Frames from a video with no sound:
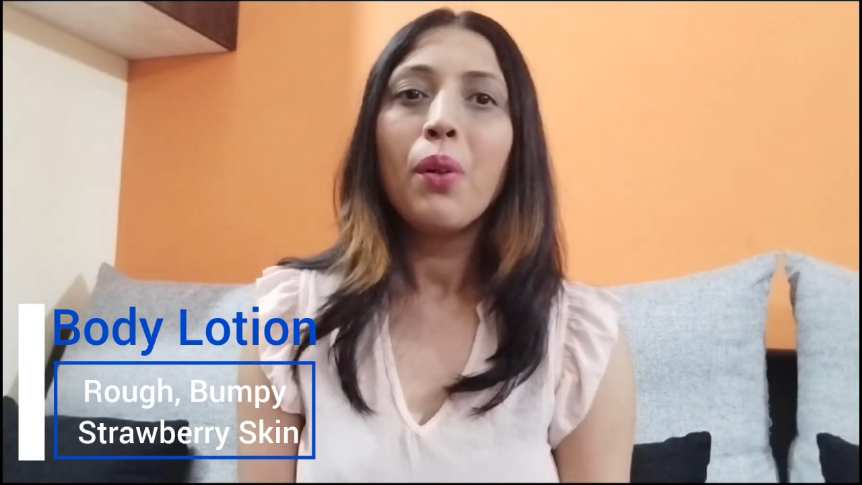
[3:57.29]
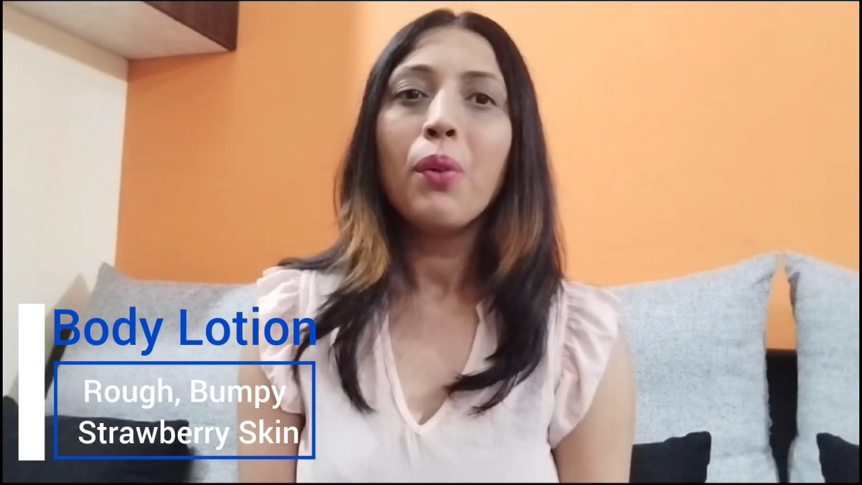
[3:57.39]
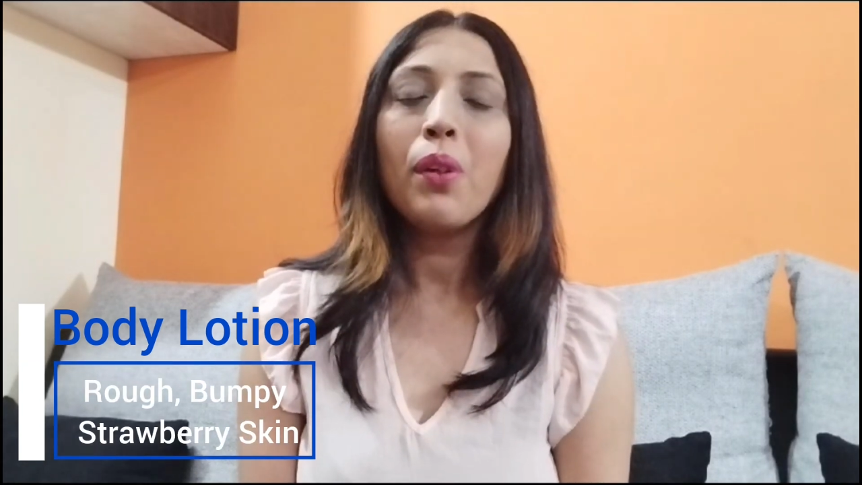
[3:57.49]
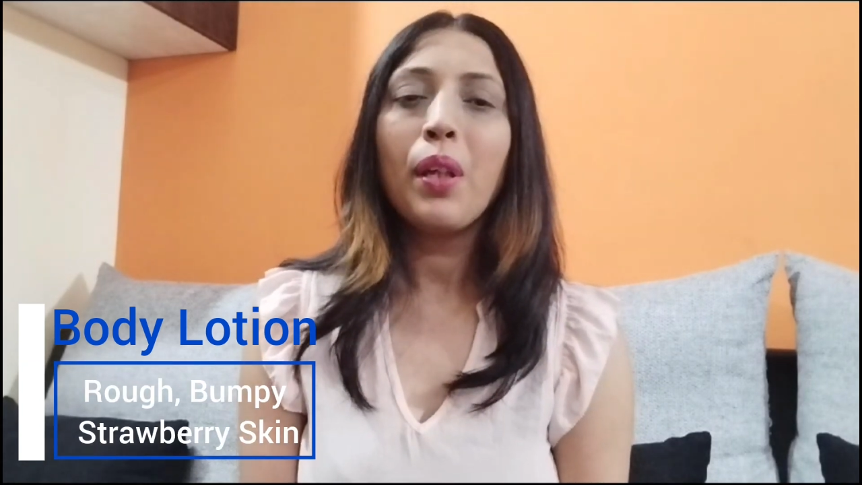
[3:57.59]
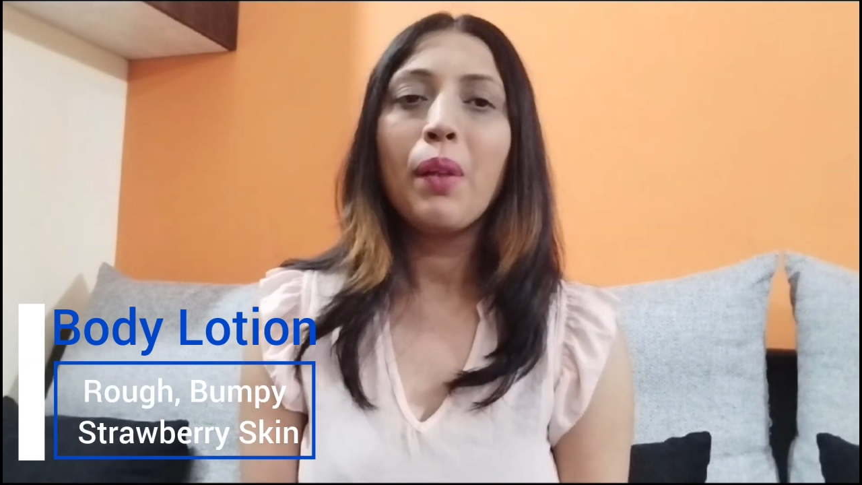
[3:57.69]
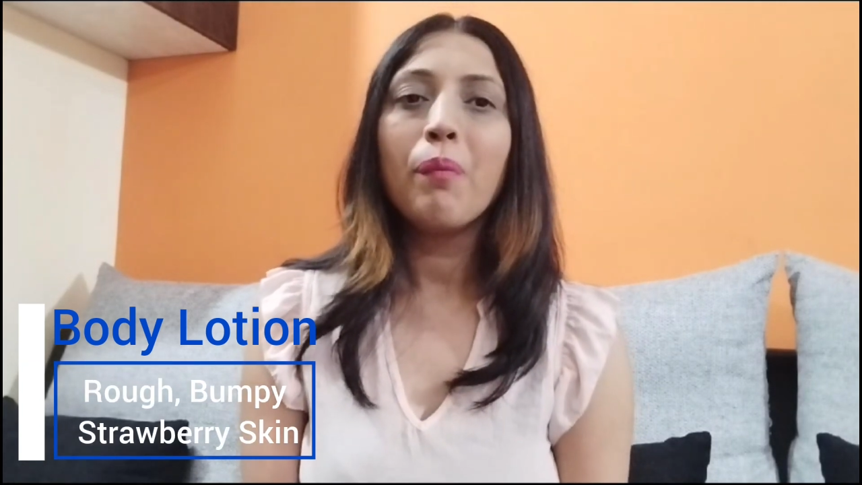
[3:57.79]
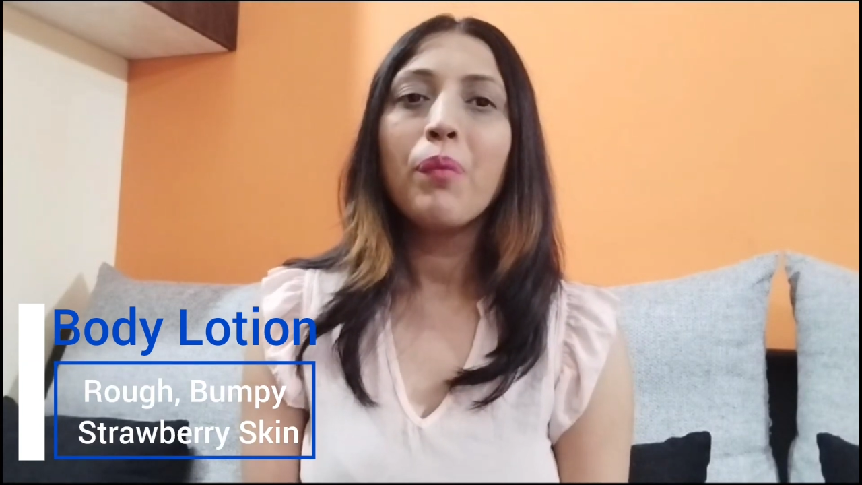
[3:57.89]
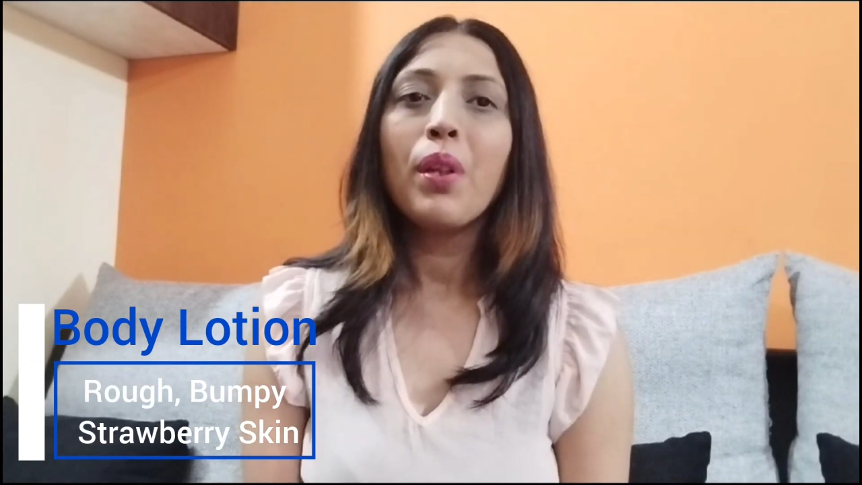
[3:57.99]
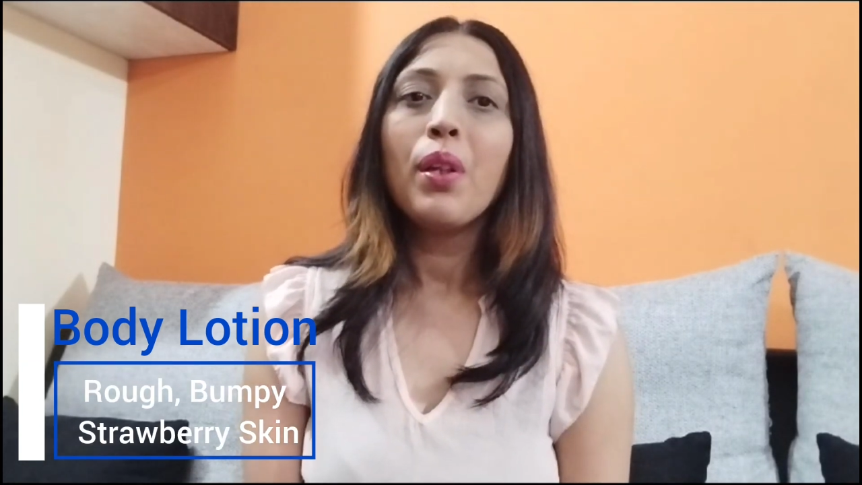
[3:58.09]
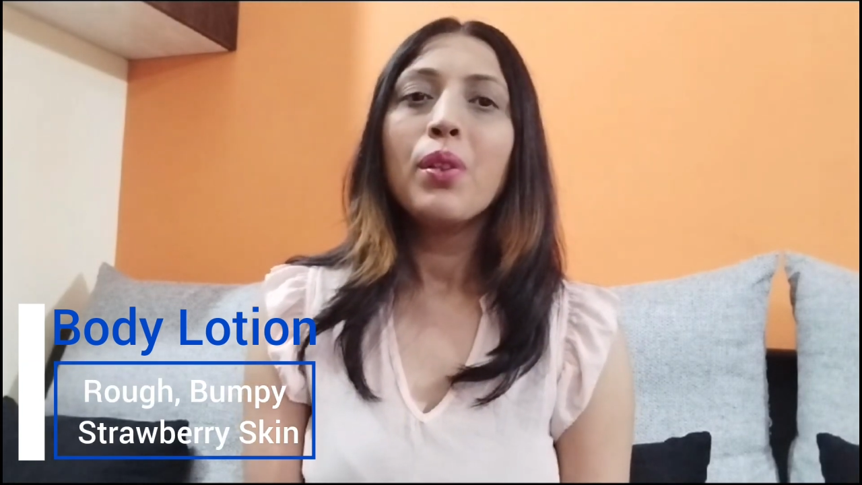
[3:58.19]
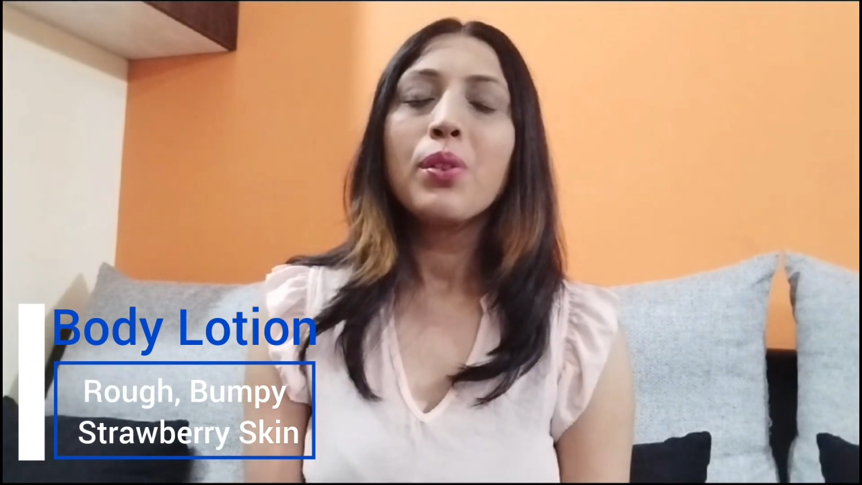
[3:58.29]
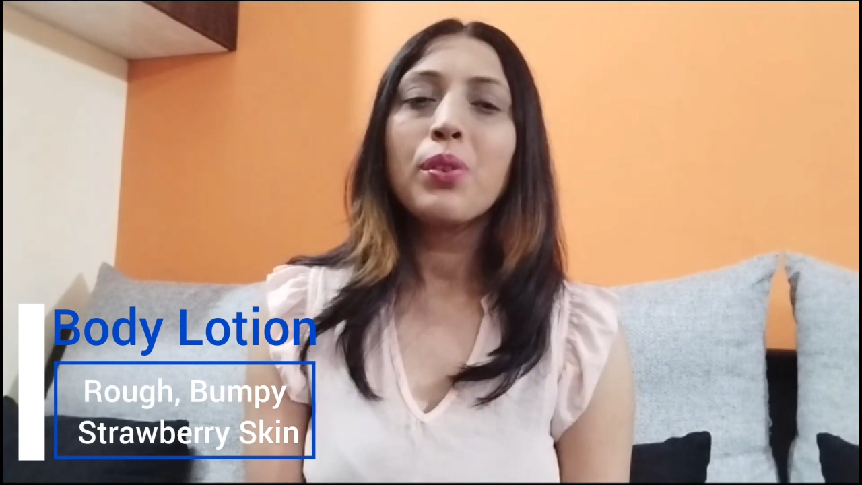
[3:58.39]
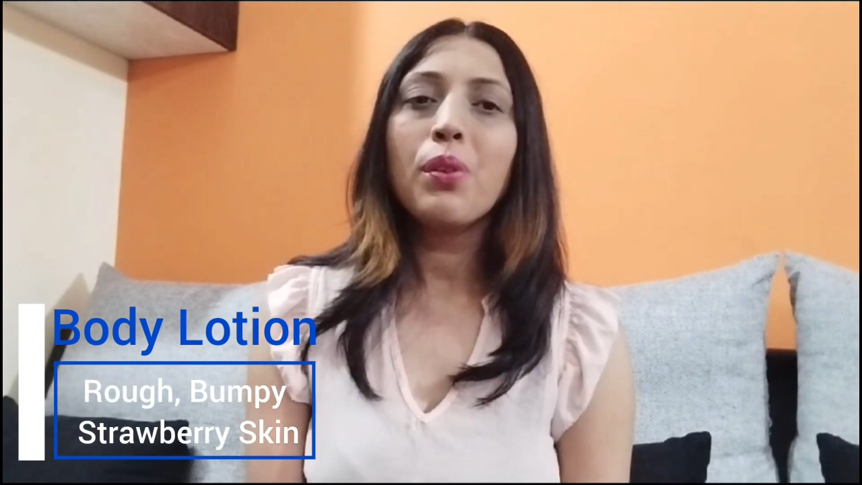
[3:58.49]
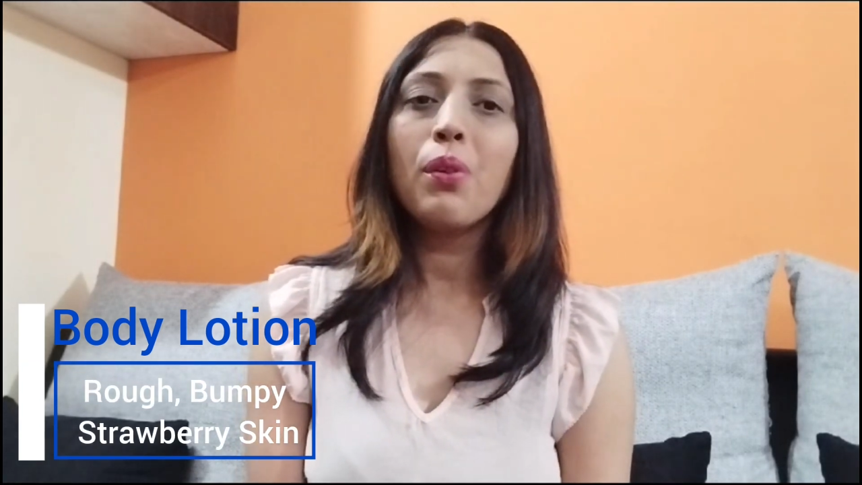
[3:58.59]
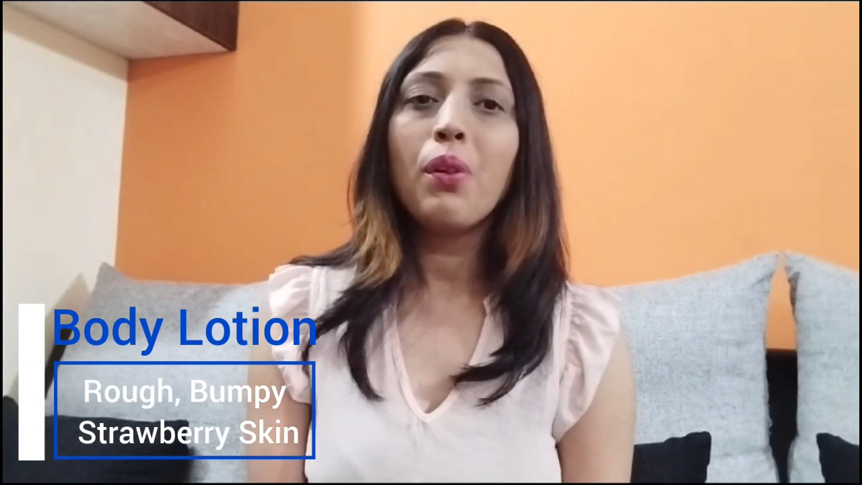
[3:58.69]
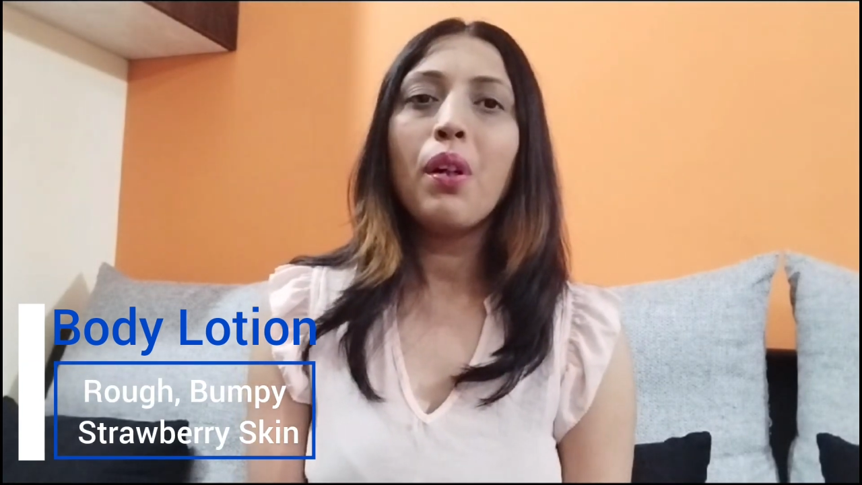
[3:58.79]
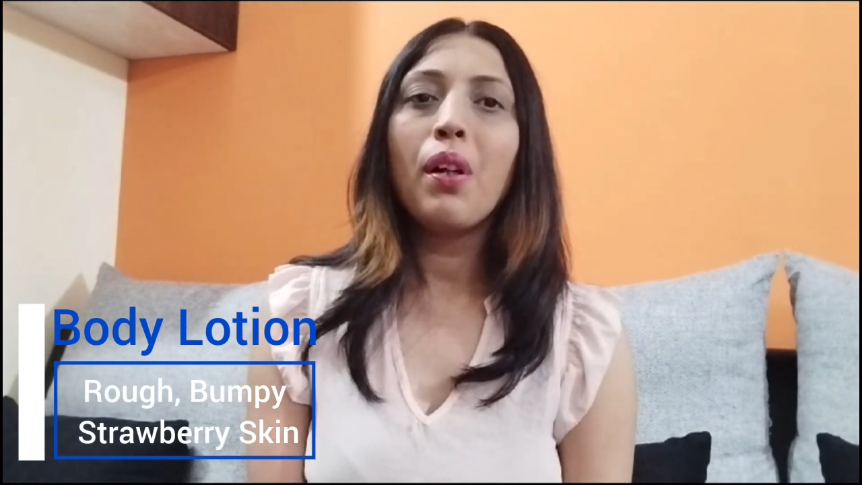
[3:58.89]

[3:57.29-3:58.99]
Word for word: Okay, so